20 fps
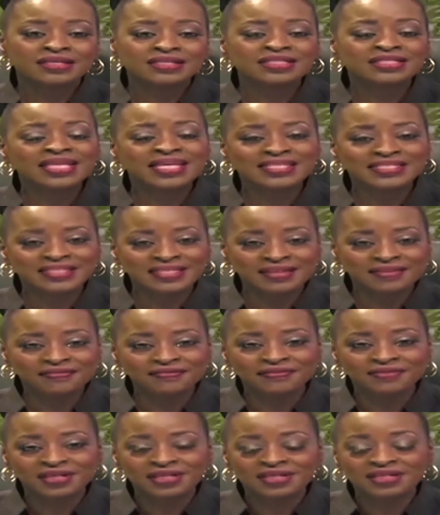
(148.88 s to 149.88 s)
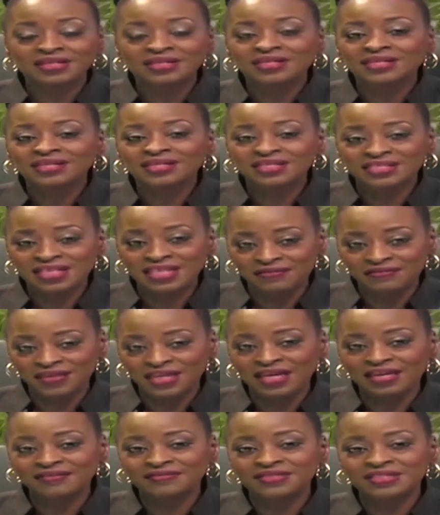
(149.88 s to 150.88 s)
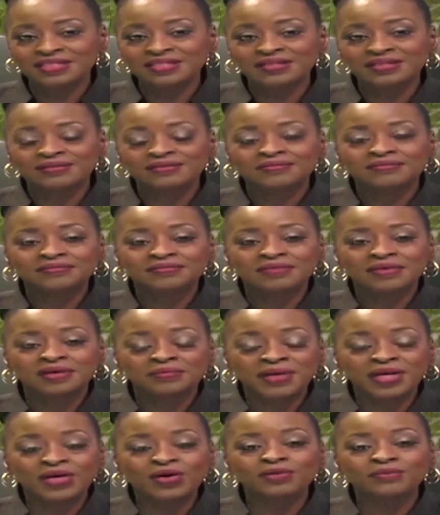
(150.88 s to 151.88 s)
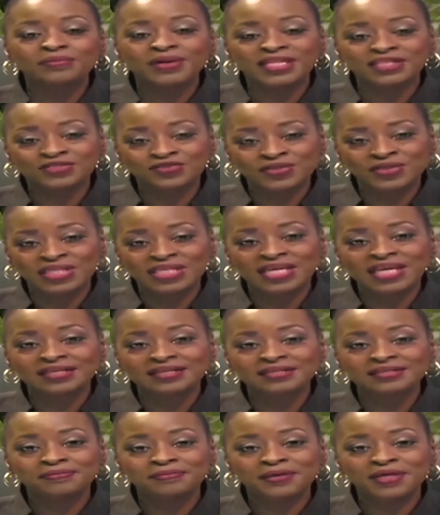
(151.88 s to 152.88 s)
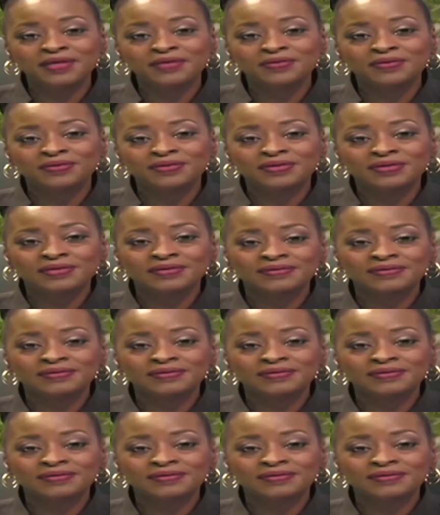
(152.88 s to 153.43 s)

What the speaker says: Stay safe, save lives. May God bless Trinidad and Tobago.